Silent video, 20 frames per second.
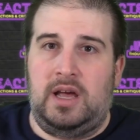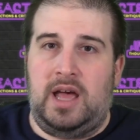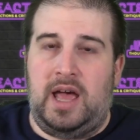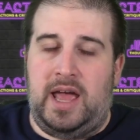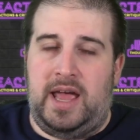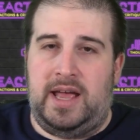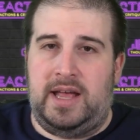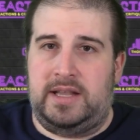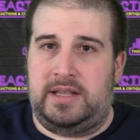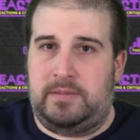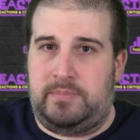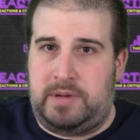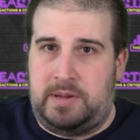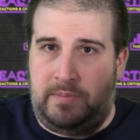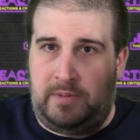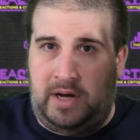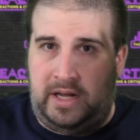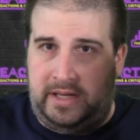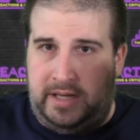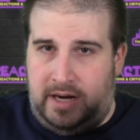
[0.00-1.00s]
and the
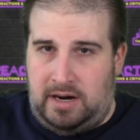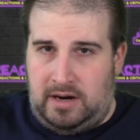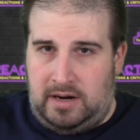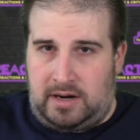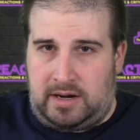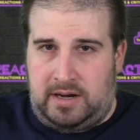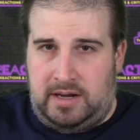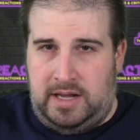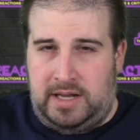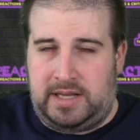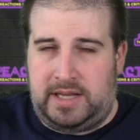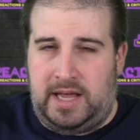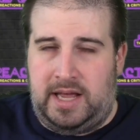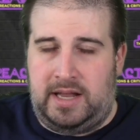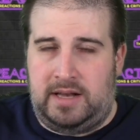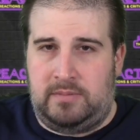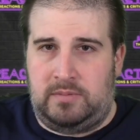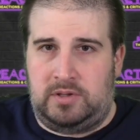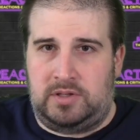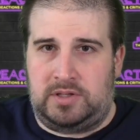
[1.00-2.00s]
people on the ark and the
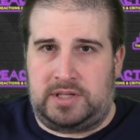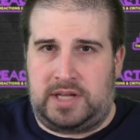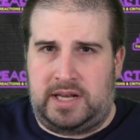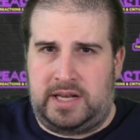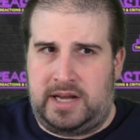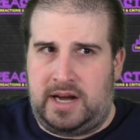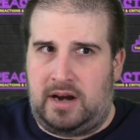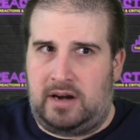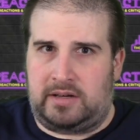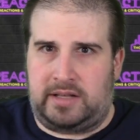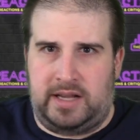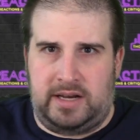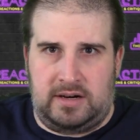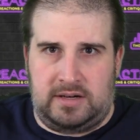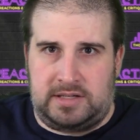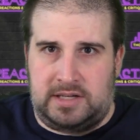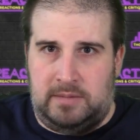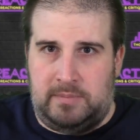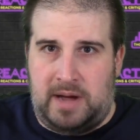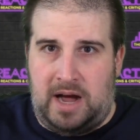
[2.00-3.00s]
animals on the ark that are
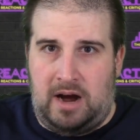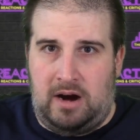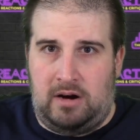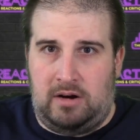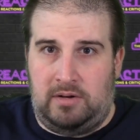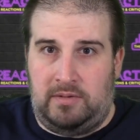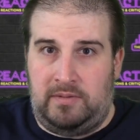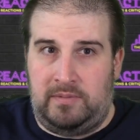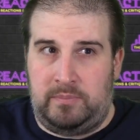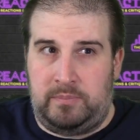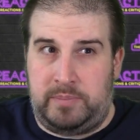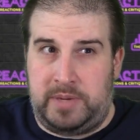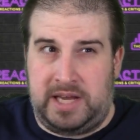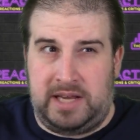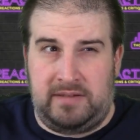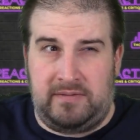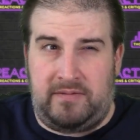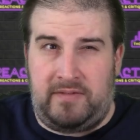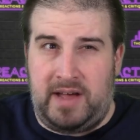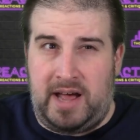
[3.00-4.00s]
somehow
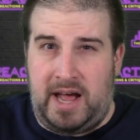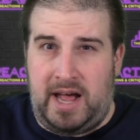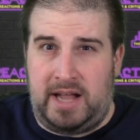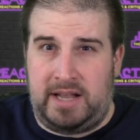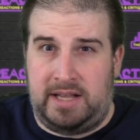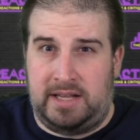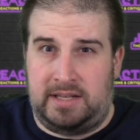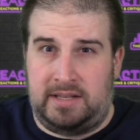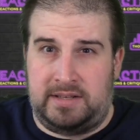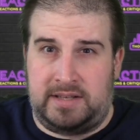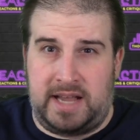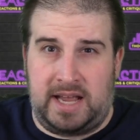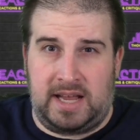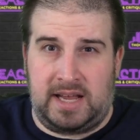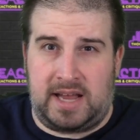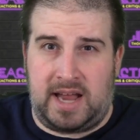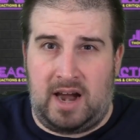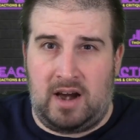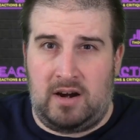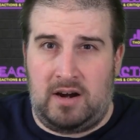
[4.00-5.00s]
being fed and taken
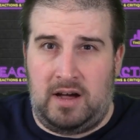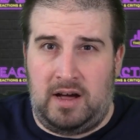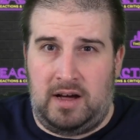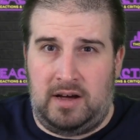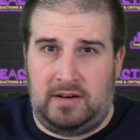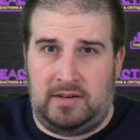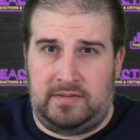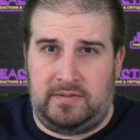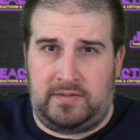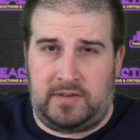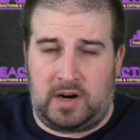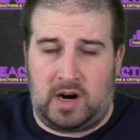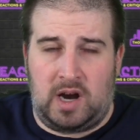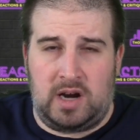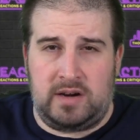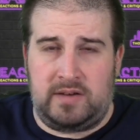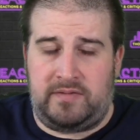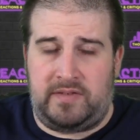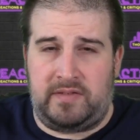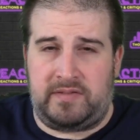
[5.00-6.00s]
care of for
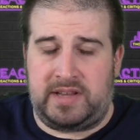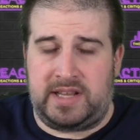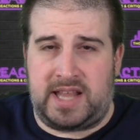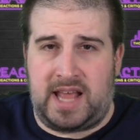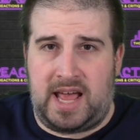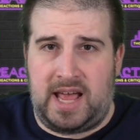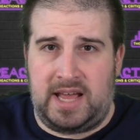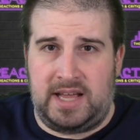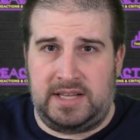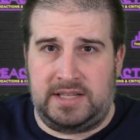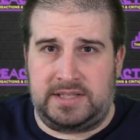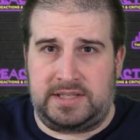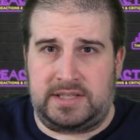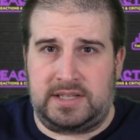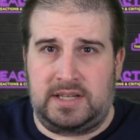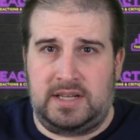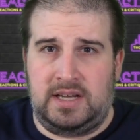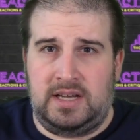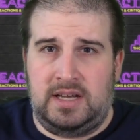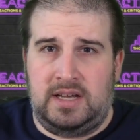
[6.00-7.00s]
150 days.
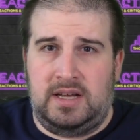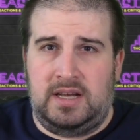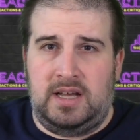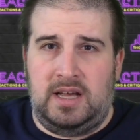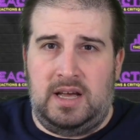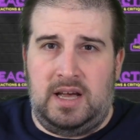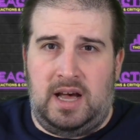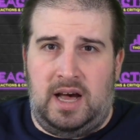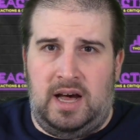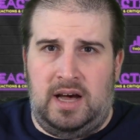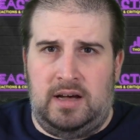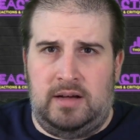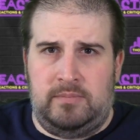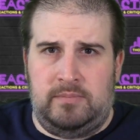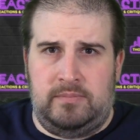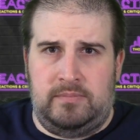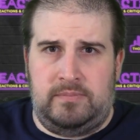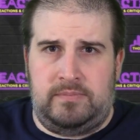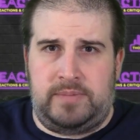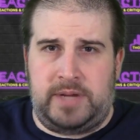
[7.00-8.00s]

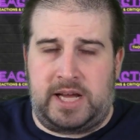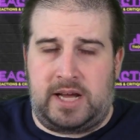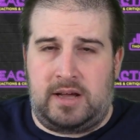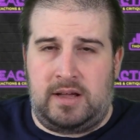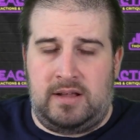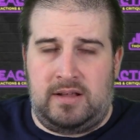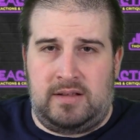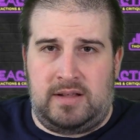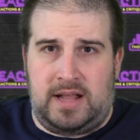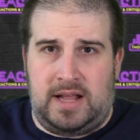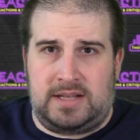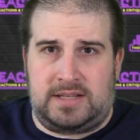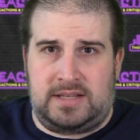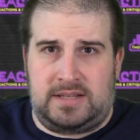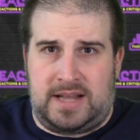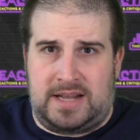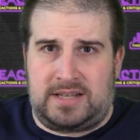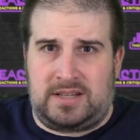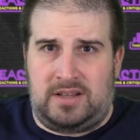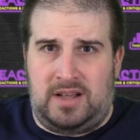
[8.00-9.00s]

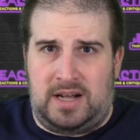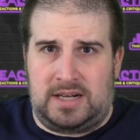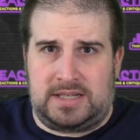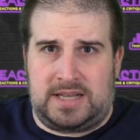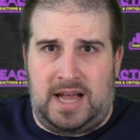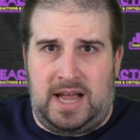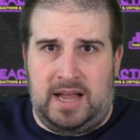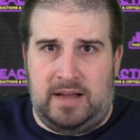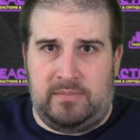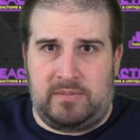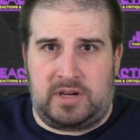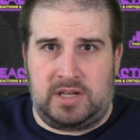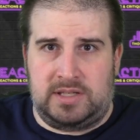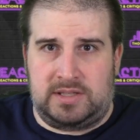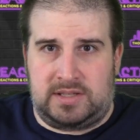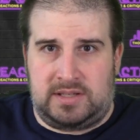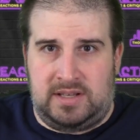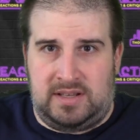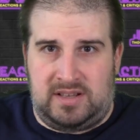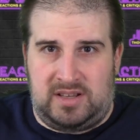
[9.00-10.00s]
That's a long time,
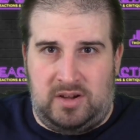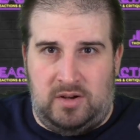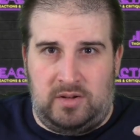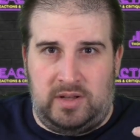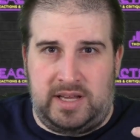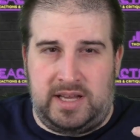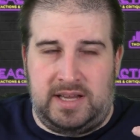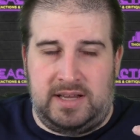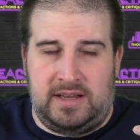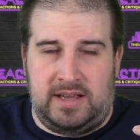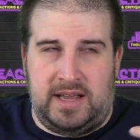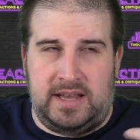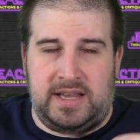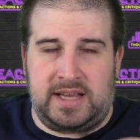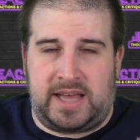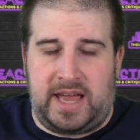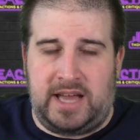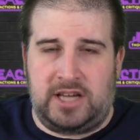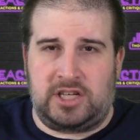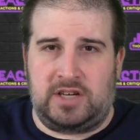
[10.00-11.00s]
because the only
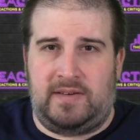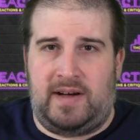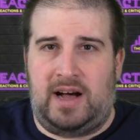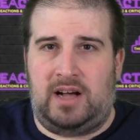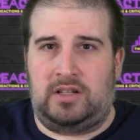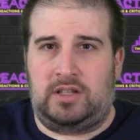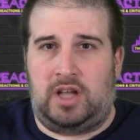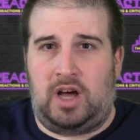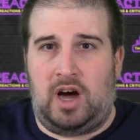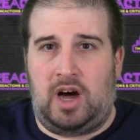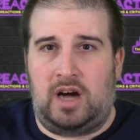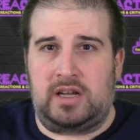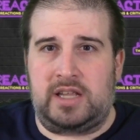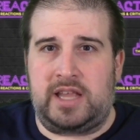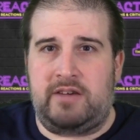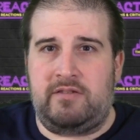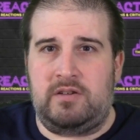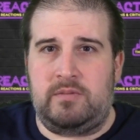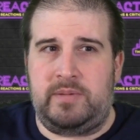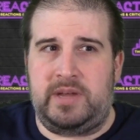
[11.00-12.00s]
indication of how long
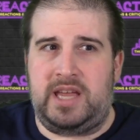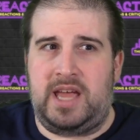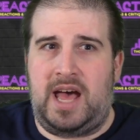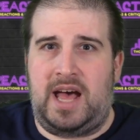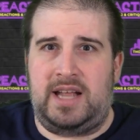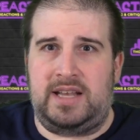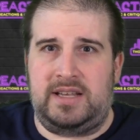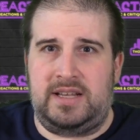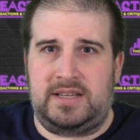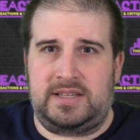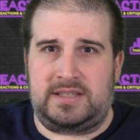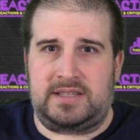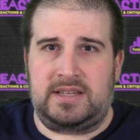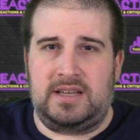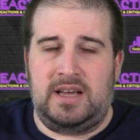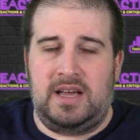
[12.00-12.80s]
they would be on this